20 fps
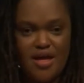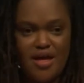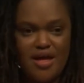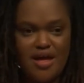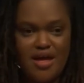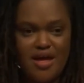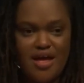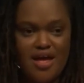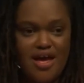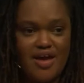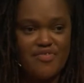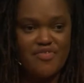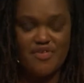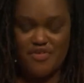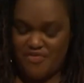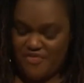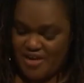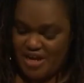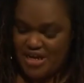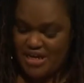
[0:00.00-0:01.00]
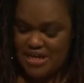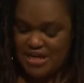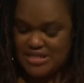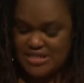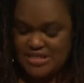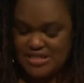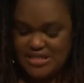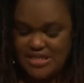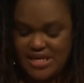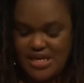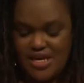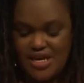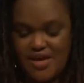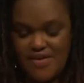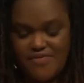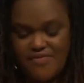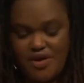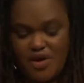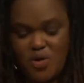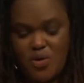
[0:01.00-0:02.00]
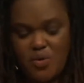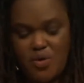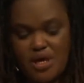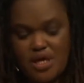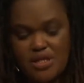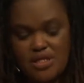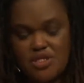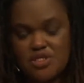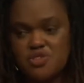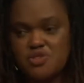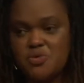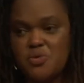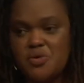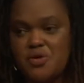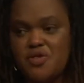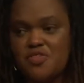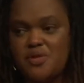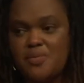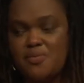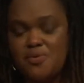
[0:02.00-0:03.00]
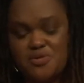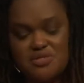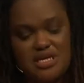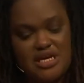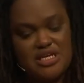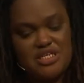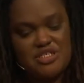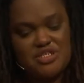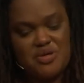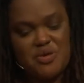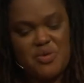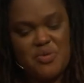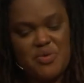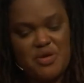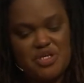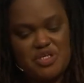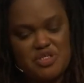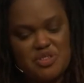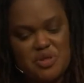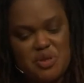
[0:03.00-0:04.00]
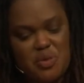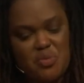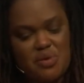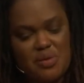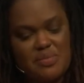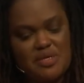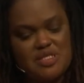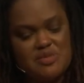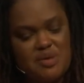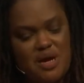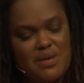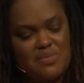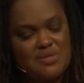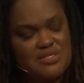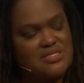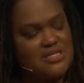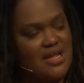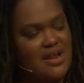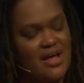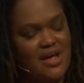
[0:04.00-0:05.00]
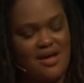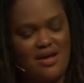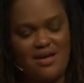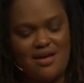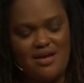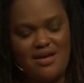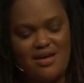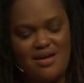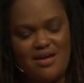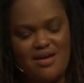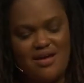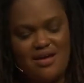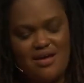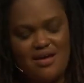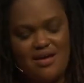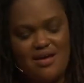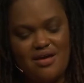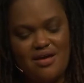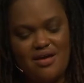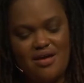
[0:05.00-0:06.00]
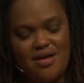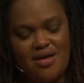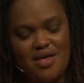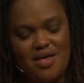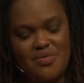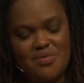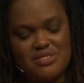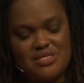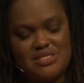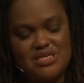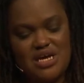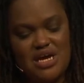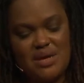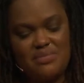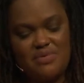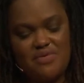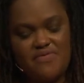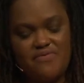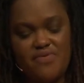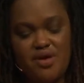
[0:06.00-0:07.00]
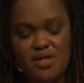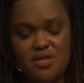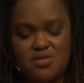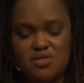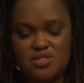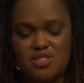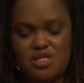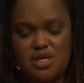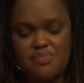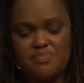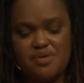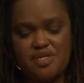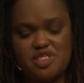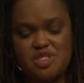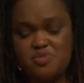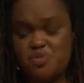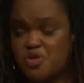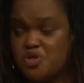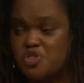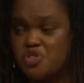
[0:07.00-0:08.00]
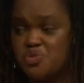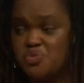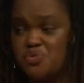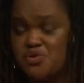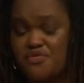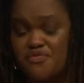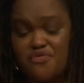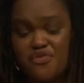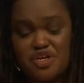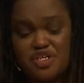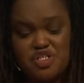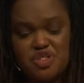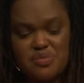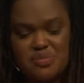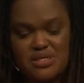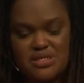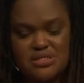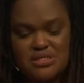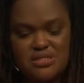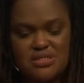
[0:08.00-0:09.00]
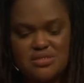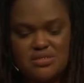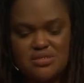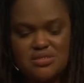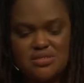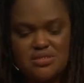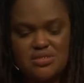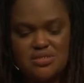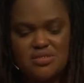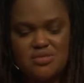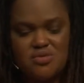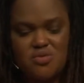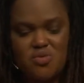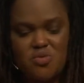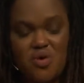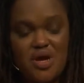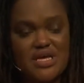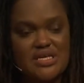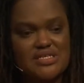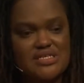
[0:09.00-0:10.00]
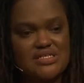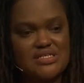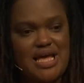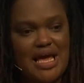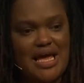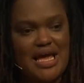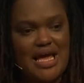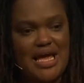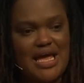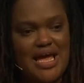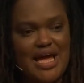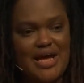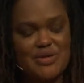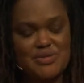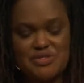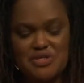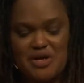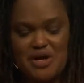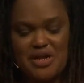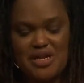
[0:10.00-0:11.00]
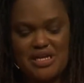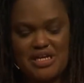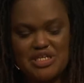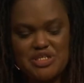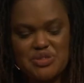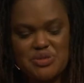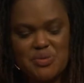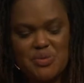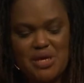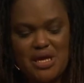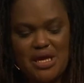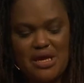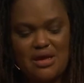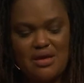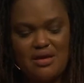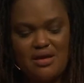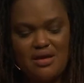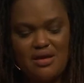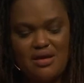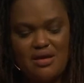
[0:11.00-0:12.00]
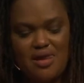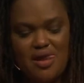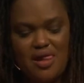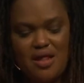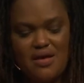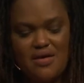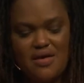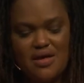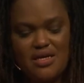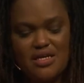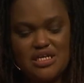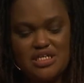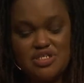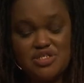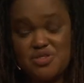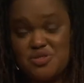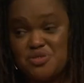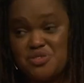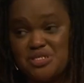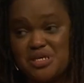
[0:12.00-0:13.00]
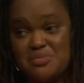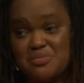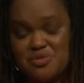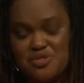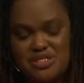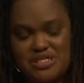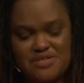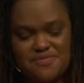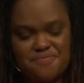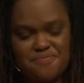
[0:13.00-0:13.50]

After finding CF, I quickly joined the multi-generational women's Bible study. It was a time of fellowship and spiritual refreshment, rest I can count on each week, each Tuesday morning.